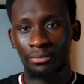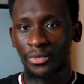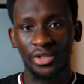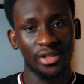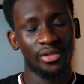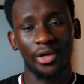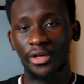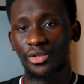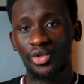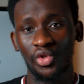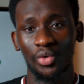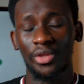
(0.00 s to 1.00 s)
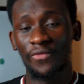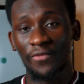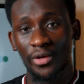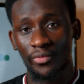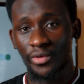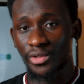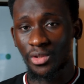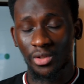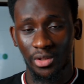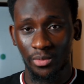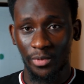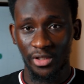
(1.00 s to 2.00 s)
So it's going to show different
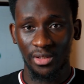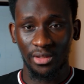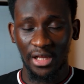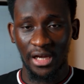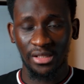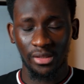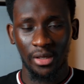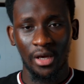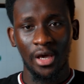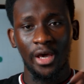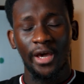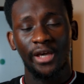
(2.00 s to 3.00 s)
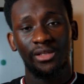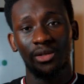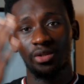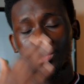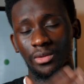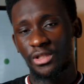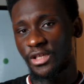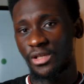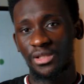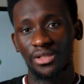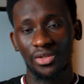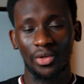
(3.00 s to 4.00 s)
results based on that. It also
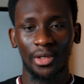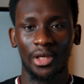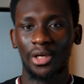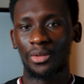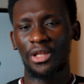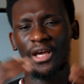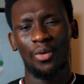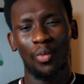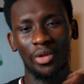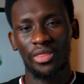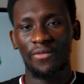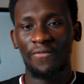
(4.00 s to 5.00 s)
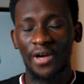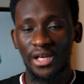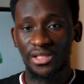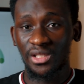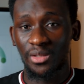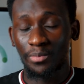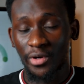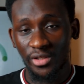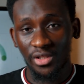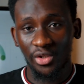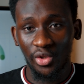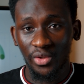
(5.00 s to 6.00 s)
takes into account like what devices the
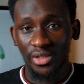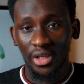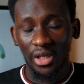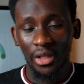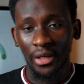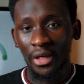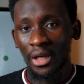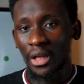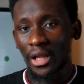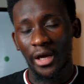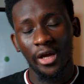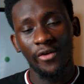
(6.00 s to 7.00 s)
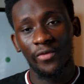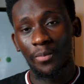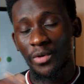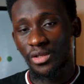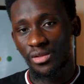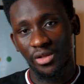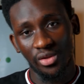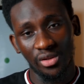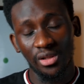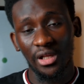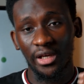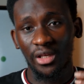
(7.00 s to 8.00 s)
person using, like if the person
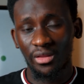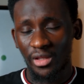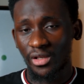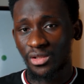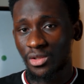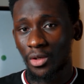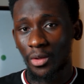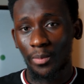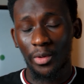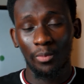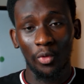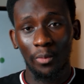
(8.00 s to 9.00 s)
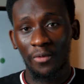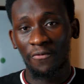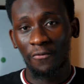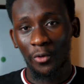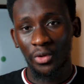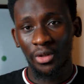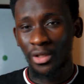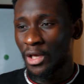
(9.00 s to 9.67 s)
using like a desktop, a mobile phone.